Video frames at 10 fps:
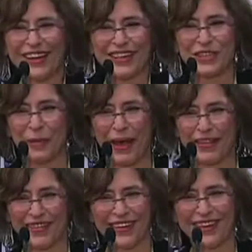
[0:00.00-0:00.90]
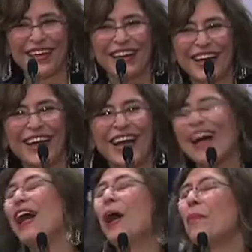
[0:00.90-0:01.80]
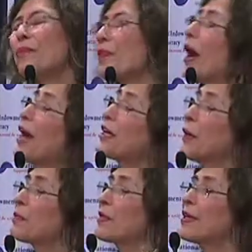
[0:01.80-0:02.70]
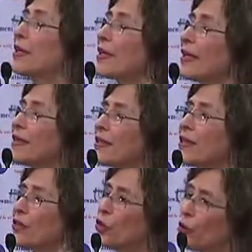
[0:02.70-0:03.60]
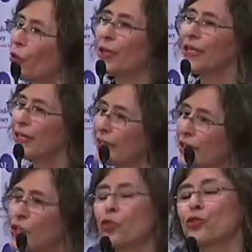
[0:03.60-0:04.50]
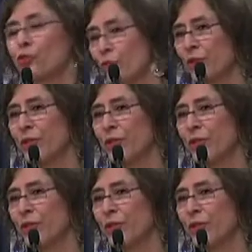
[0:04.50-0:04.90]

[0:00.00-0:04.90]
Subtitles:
Samantha, I kept thinking that, you know, it is true.